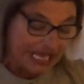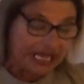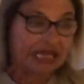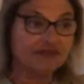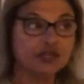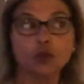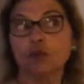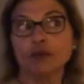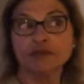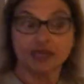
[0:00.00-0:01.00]
and the
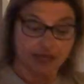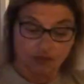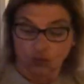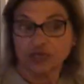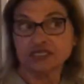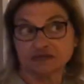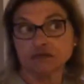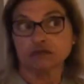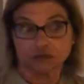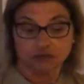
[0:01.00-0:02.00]
equipment
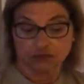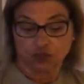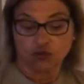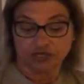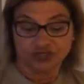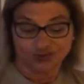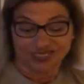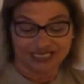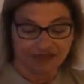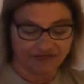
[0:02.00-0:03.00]
the cost
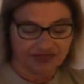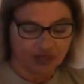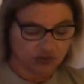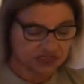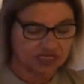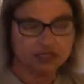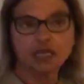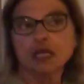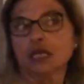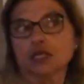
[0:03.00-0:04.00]
was 10,000.
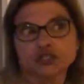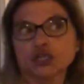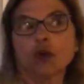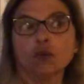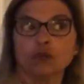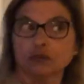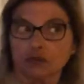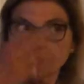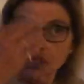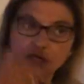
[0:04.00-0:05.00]
So
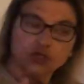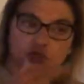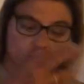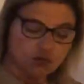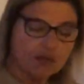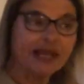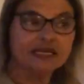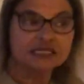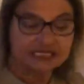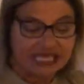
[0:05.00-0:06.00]
you
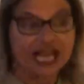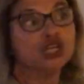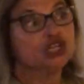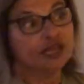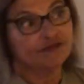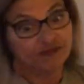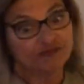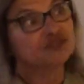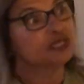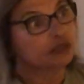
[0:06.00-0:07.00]
minus that and you get
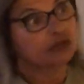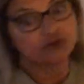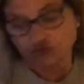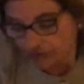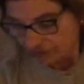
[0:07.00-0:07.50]
1,500